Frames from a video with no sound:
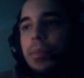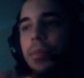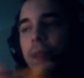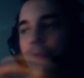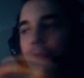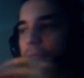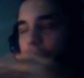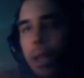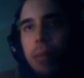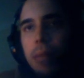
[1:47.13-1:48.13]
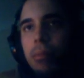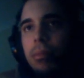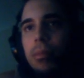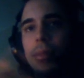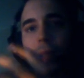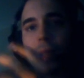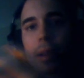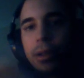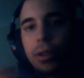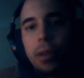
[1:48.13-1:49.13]
And I was like, okay, let's get
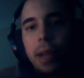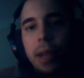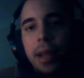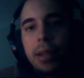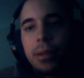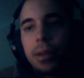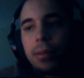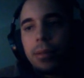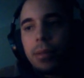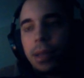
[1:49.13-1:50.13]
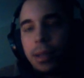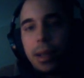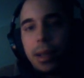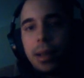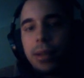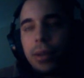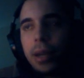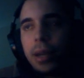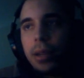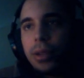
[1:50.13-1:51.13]
straight back into it. Let's get this
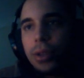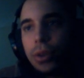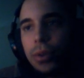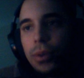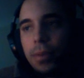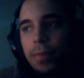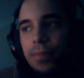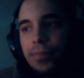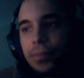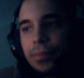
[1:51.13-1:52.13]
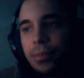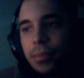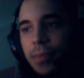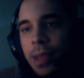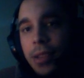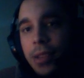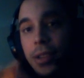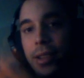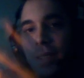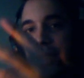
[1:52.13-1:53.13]
right. So, as you
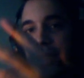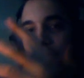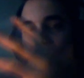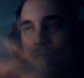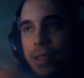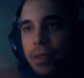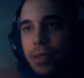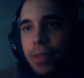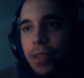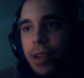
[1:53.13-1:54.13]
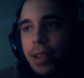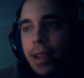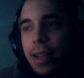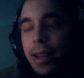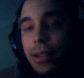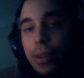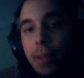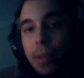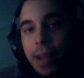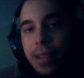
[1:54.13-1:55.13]
can see from the title of the video, guys, I actually
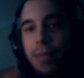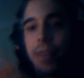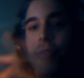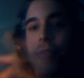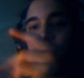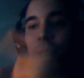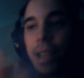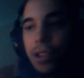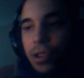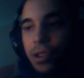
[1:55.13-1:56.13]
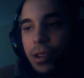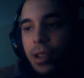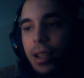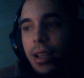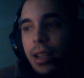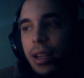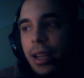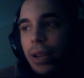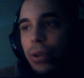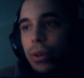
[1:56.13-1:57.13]
passed my verification
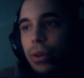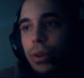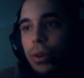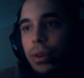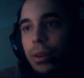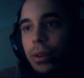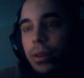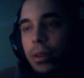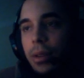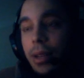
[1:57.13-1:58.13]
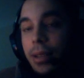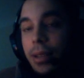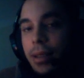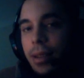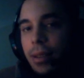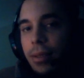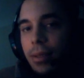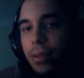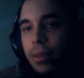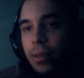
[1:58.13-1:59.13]
on yesterday,
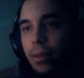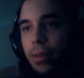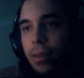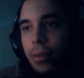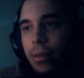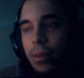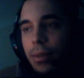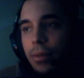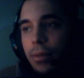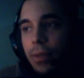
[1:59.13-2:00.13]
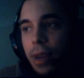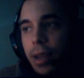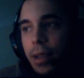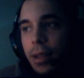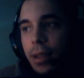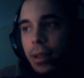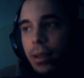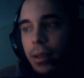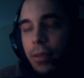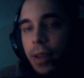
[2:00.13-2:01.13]
Friday,
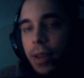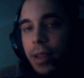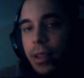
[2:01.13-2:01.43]
Friday the